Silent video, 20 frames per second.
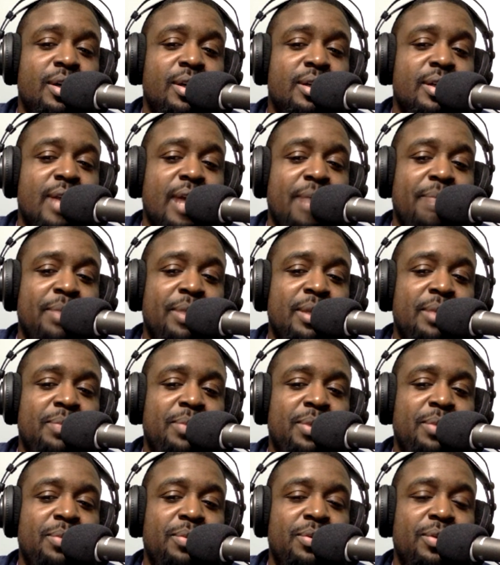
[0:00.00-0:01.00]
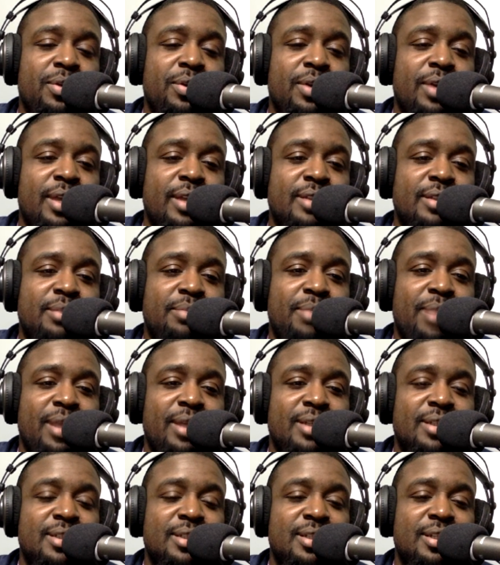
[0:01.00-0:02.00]
Not many people know that's a
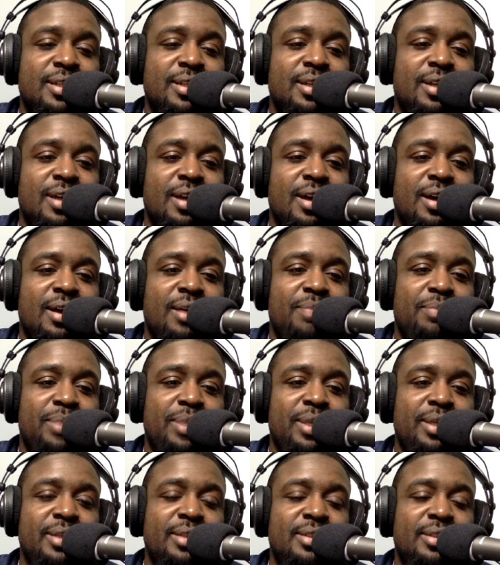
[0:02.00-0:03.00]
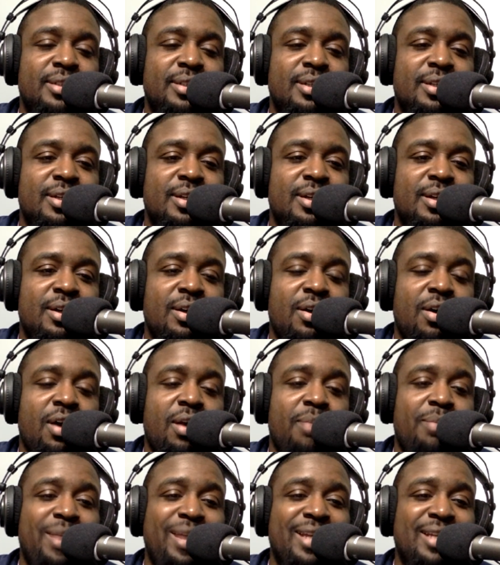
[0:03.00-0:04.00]
Banksy piece or a
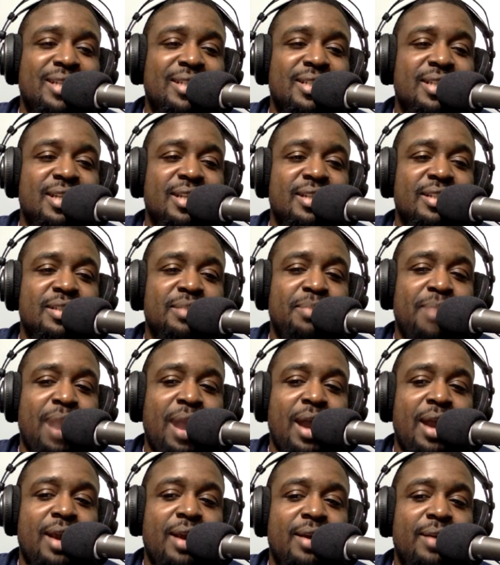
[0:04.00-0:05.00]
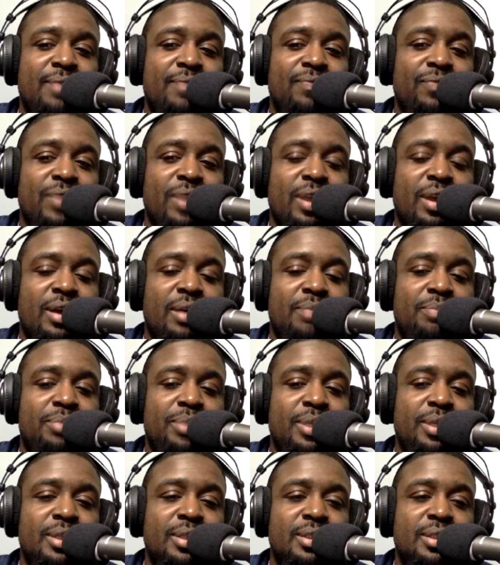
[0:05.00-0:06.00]
Banksy inspired
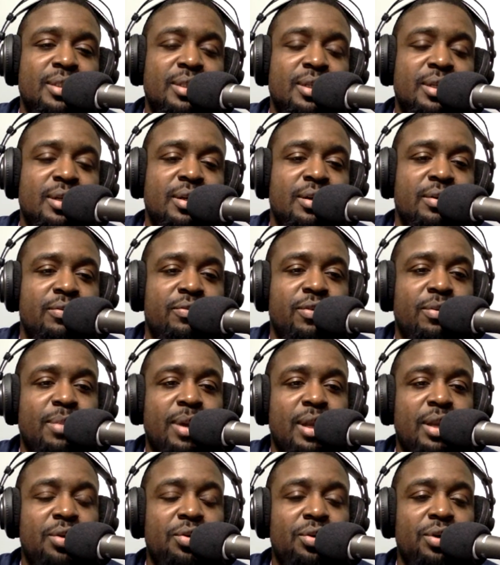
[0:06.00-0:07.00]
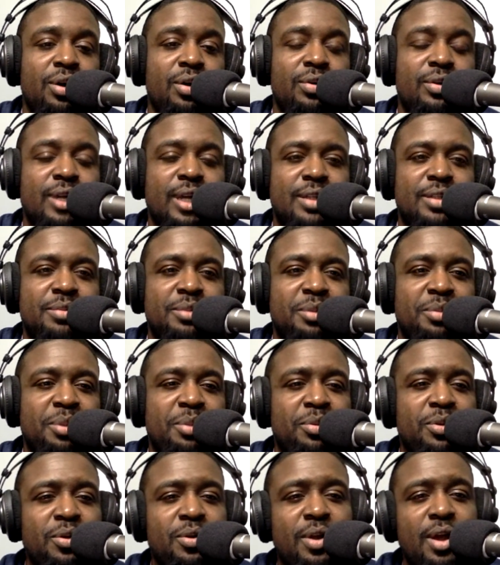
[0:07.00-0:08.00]
piece for my logo. Not too many
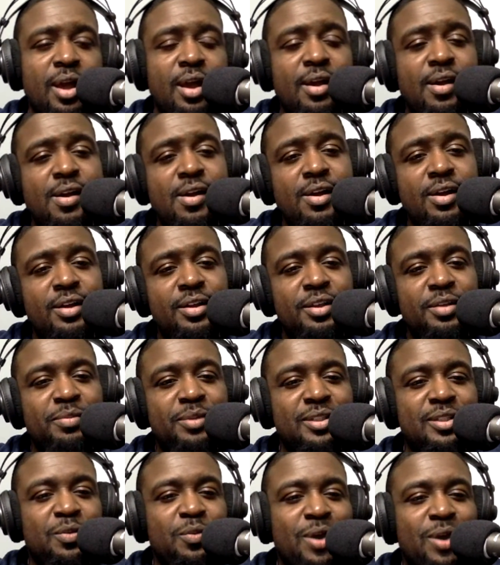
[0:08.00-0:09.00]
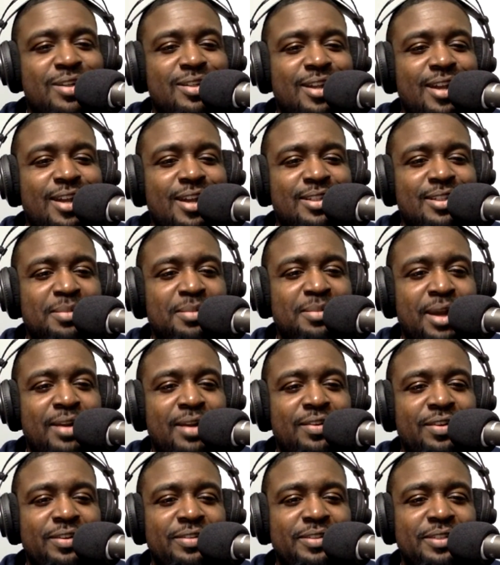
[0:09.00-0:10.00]
people know that. You must have watched Exit
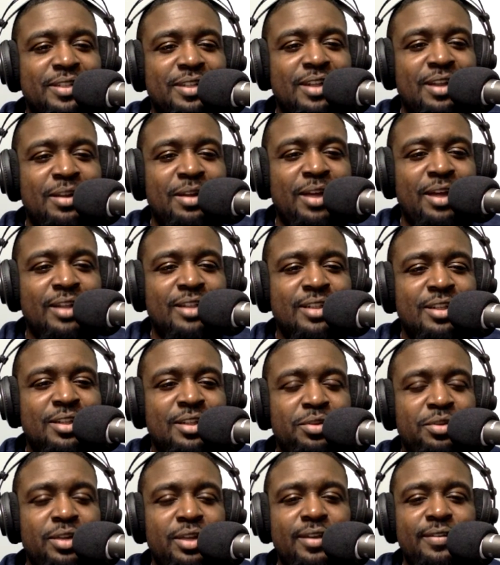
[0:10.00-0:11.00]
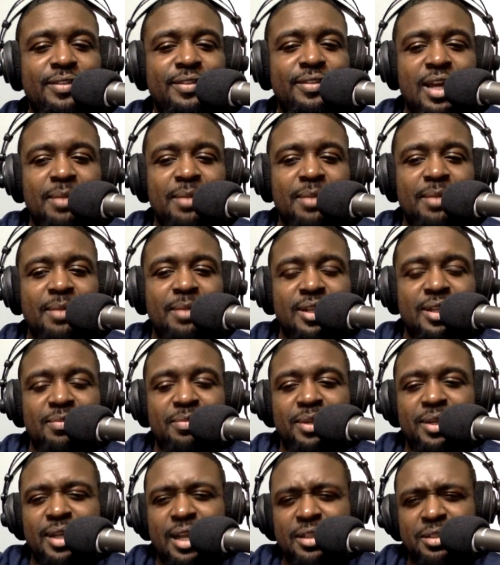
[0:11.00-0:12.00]
through the gift shop or something,
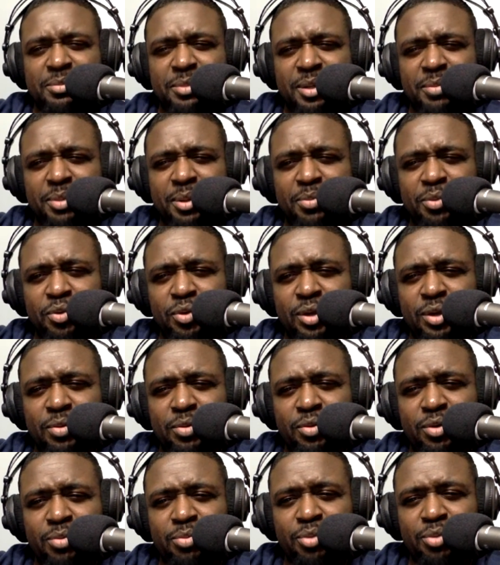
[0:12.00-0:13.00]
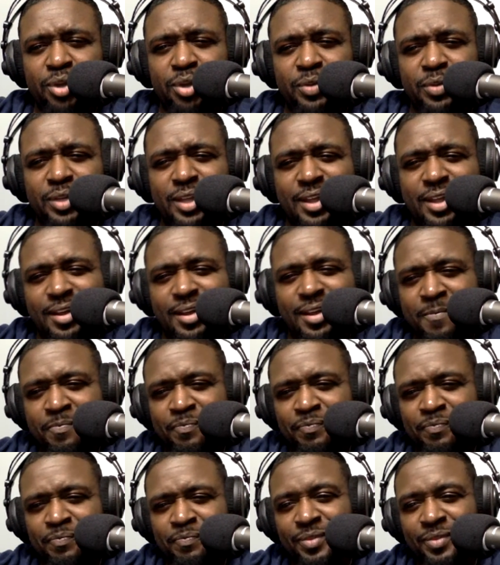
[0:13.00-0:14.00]
but not too many people on point with that.
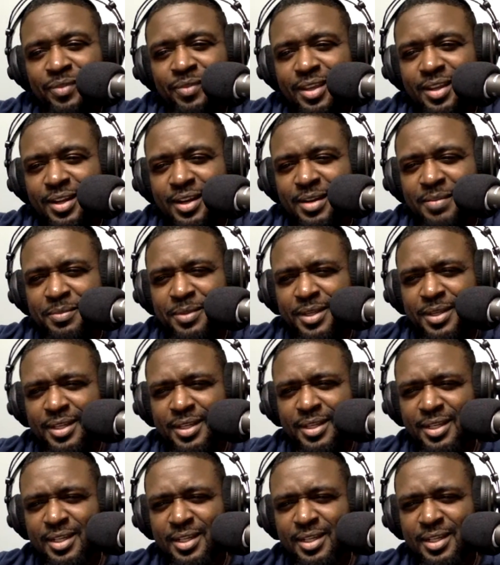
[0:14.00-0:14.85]
You know what I mean?